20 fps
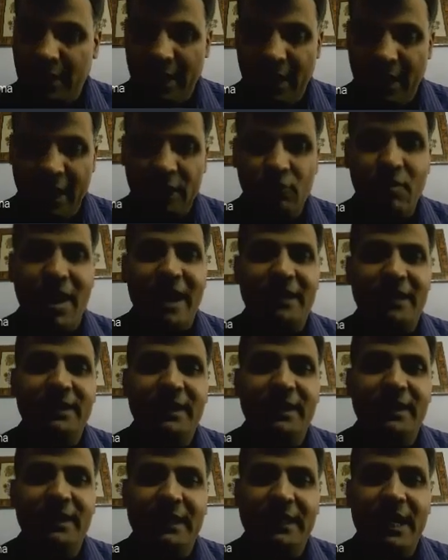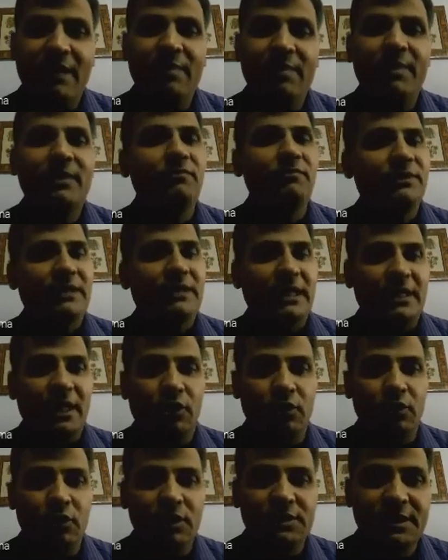acquire the data with the
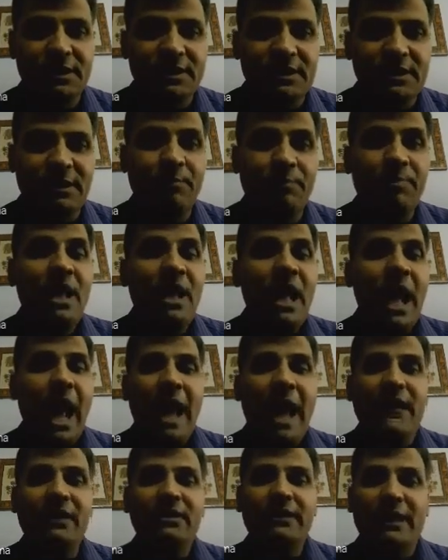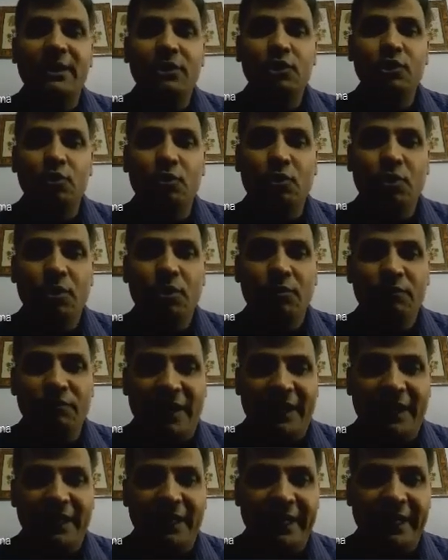control system, and then you
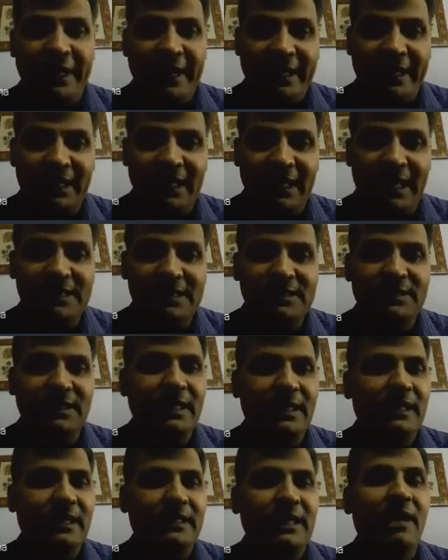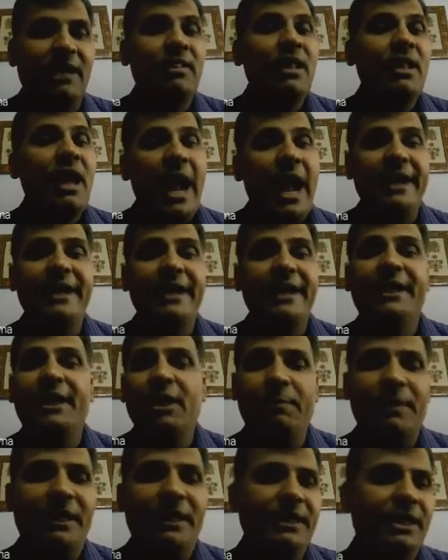finally analyze the data and
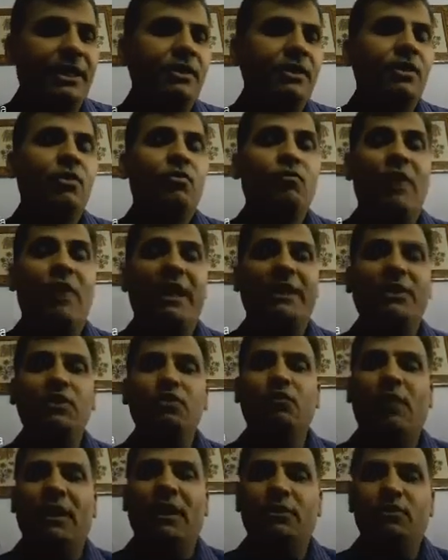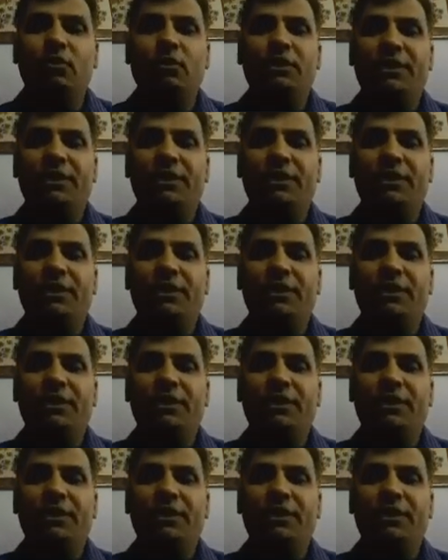interpret it what you want to